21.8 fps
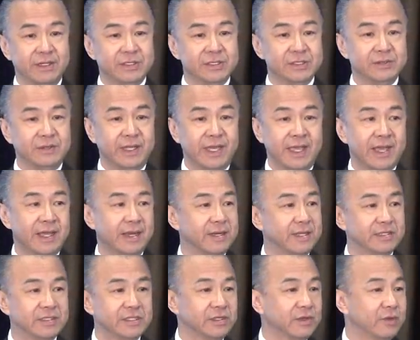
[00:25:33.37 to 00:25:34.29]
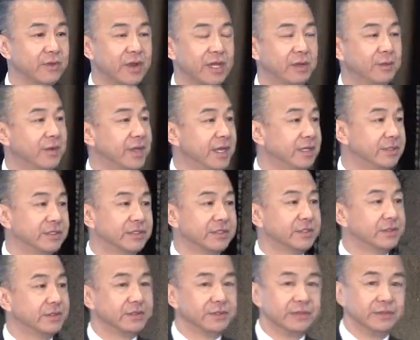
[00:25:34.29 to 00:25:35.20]
So again, it's a great way
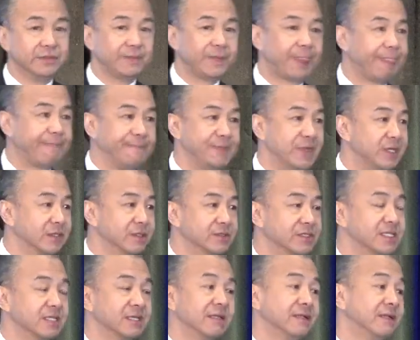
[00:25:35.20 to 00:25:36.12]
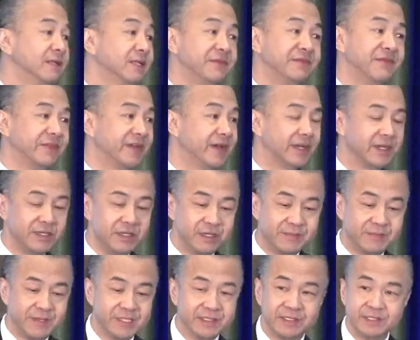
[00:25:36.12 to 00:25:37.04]
to, you know, solidify
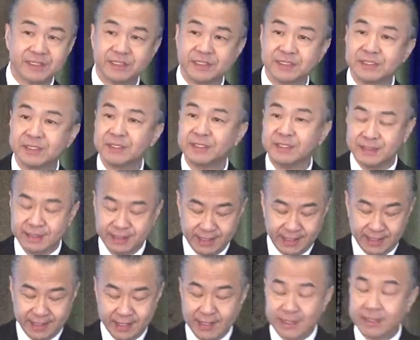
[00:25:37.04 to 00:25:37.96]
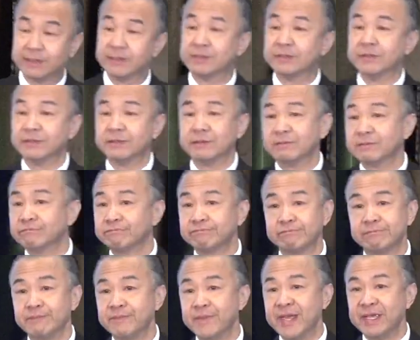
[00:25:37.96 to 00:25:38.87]
your business and to
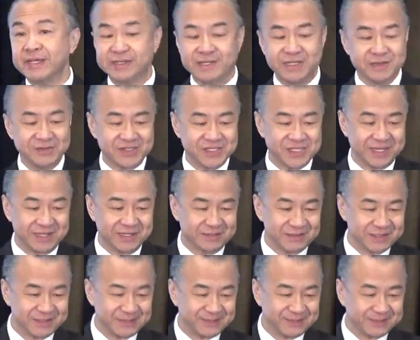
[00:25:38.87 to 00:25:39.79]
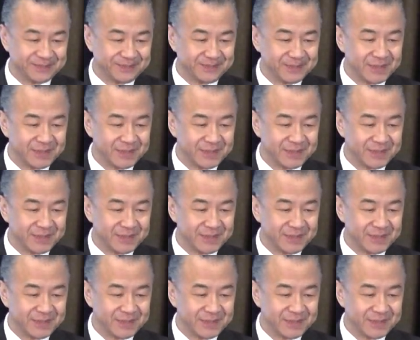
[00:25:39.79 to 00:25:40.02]
make new sales.